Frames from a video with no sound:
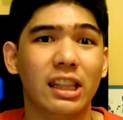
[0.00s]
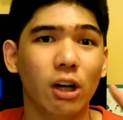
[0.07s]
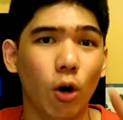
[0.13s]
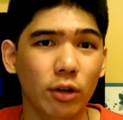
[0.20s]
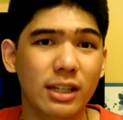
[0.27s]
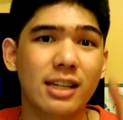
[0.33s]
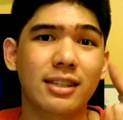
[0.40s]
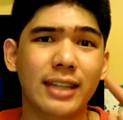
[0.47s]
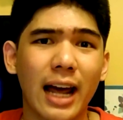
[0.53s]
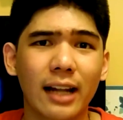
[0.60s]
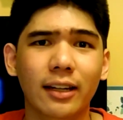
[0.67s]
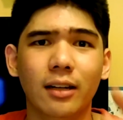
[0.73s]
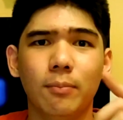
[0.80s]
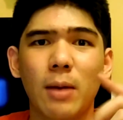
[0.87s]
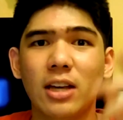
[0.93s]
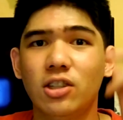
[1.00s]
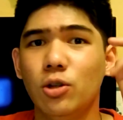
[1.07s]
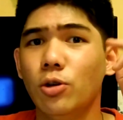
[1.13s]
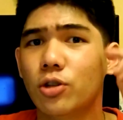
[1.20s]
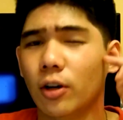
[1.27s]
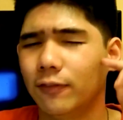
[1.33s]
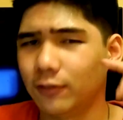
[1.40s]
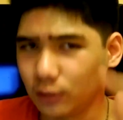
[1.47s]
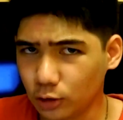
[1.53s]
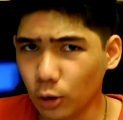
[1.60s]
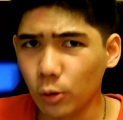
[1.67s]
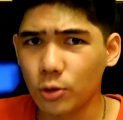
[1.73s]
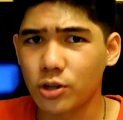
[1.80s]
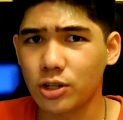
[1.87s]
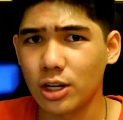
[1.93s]
and the only style that makes use of
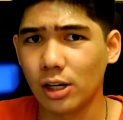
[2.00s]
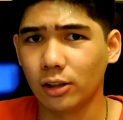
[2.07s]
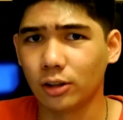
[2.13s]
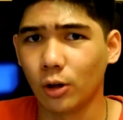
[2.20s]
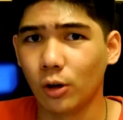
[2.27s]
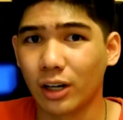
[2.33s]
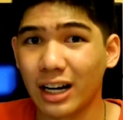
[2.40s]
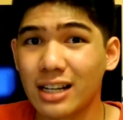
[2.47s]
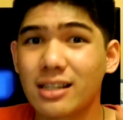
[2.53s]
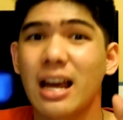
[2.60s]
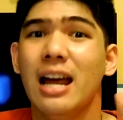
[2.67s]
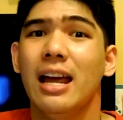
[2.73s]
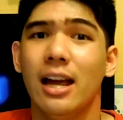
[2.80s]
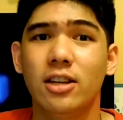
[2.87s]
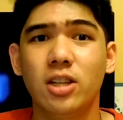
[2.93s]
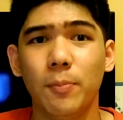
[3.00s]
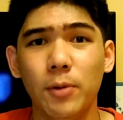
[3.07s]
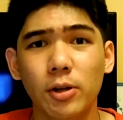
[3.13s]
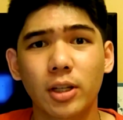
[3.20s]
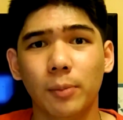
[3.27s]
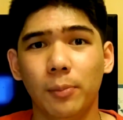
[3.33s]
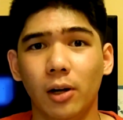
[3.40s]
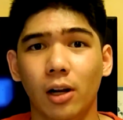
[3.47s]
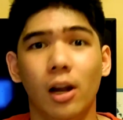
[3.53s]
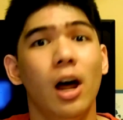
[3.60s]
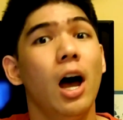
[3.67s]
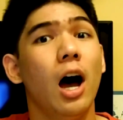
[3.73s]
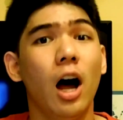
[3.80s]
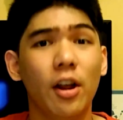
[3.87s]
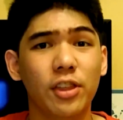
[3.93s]
2 seal tokens is Immutable.